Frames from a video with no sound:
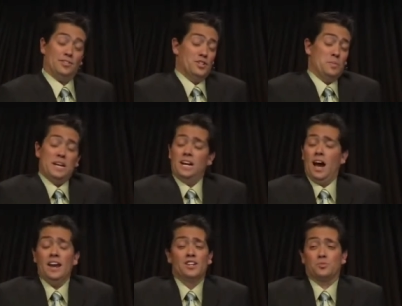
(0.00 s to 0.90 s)
Just being
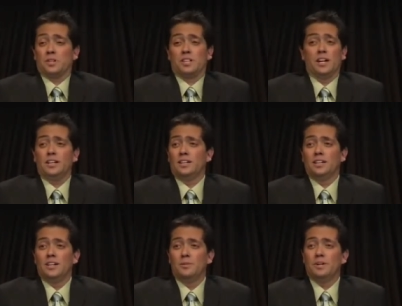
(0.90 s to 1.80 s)
honest with you,
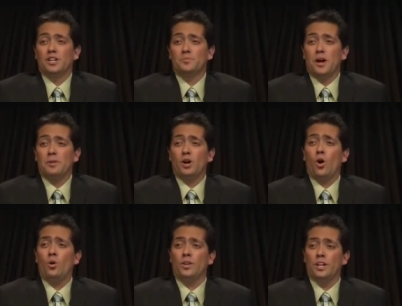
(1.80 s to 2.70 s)
because by
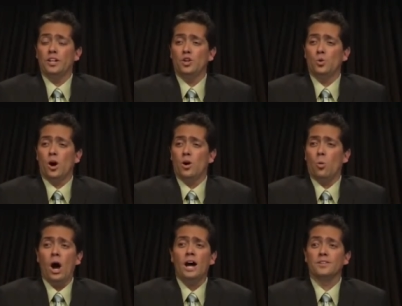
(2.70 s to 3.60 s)
beholding, you are
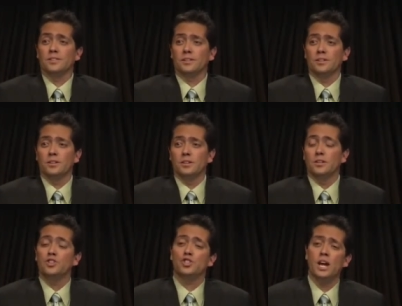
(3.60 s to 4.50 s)
what?
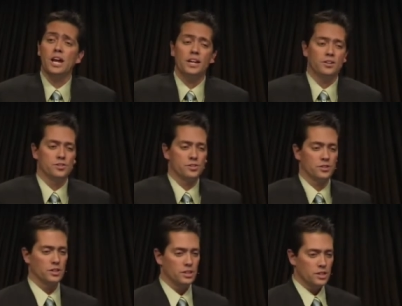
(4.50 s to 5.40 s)
Changed.